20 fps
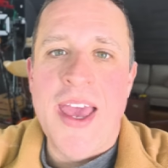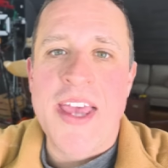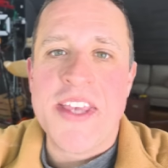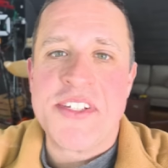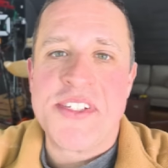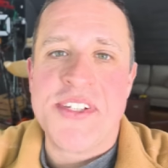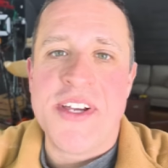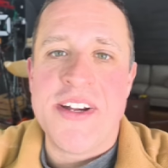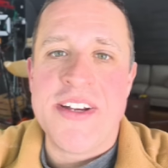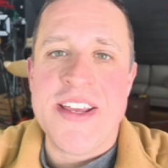Hey,
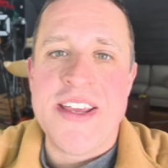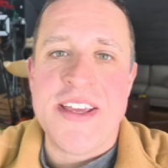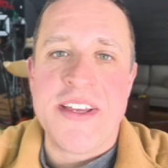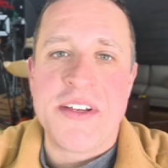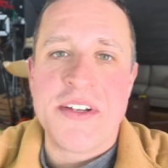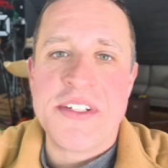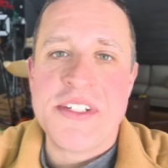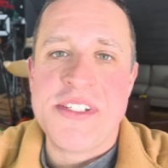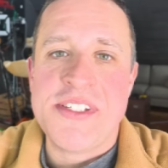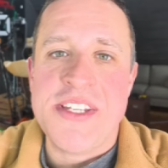Sonny,
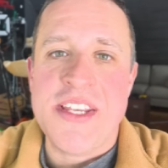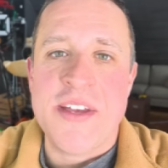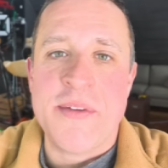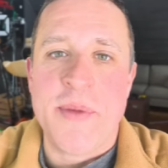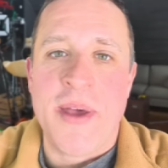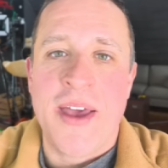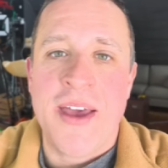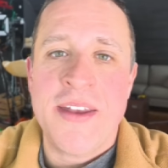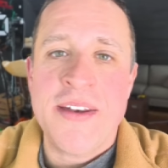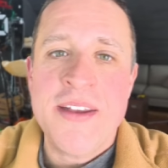good to see you,
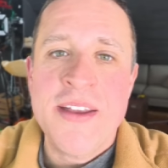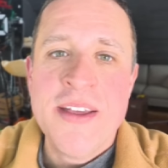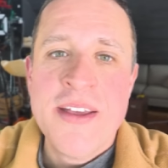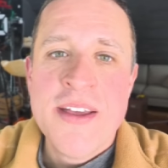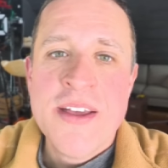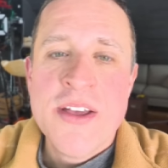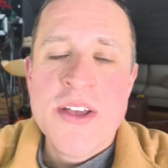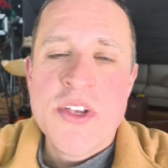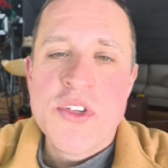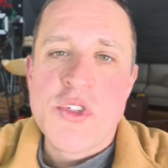man.
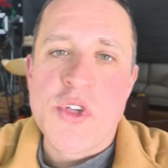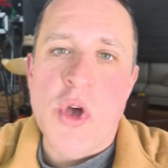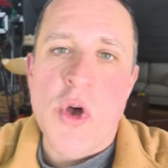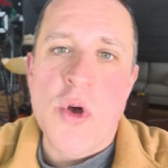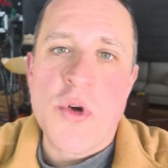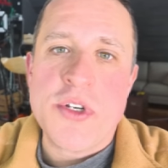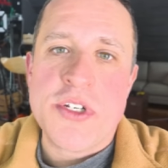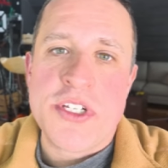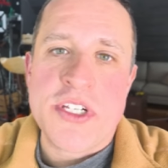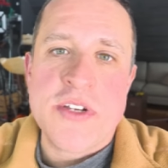
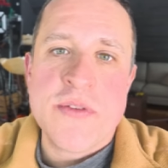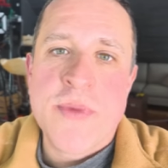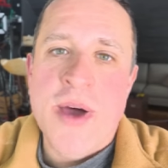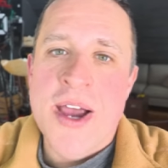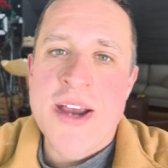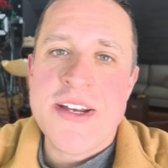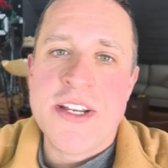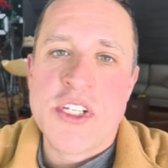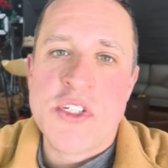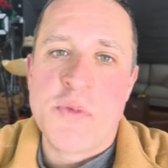So, do you
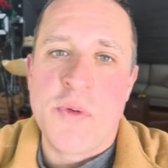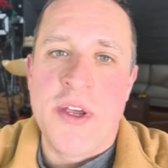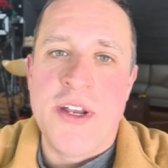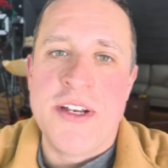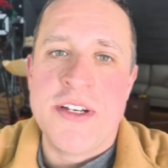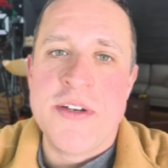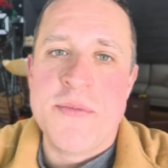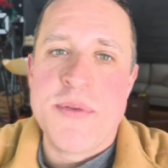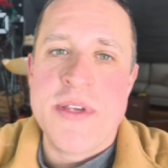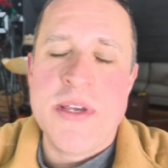mind
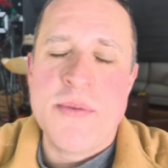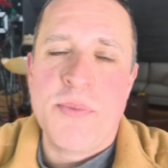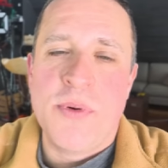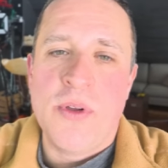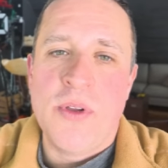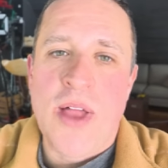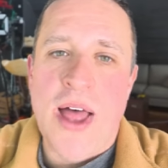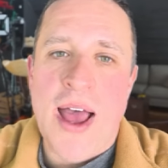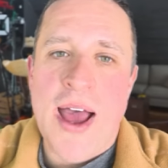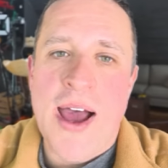explaining to
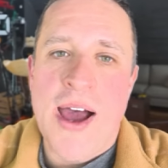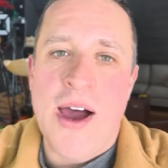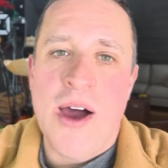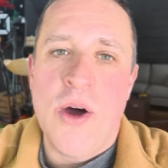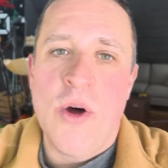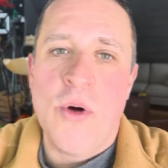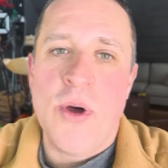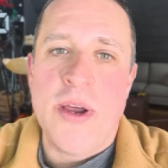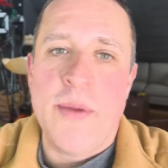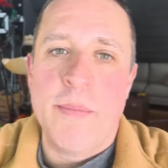people
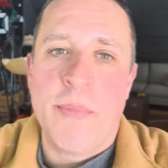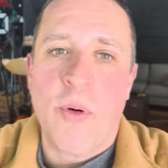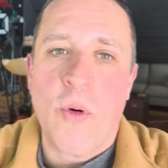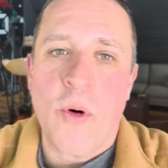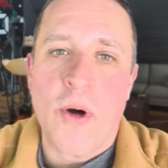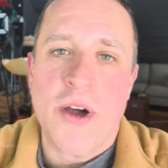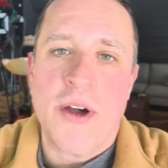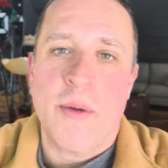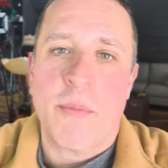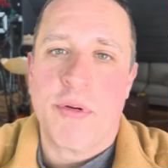how
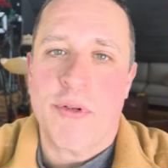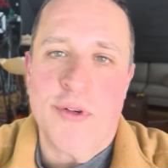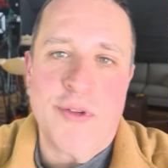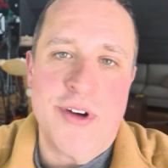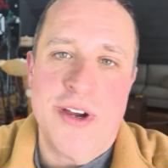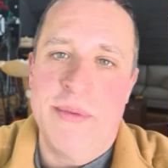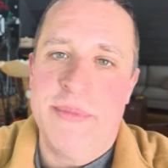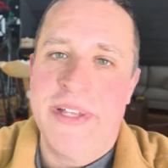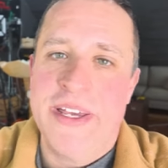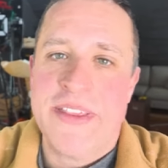important a
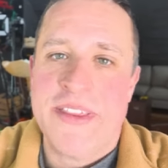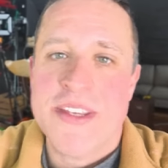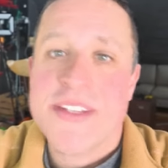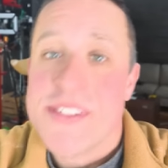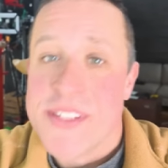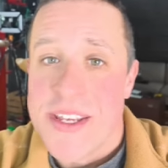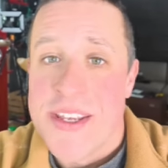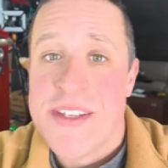program like this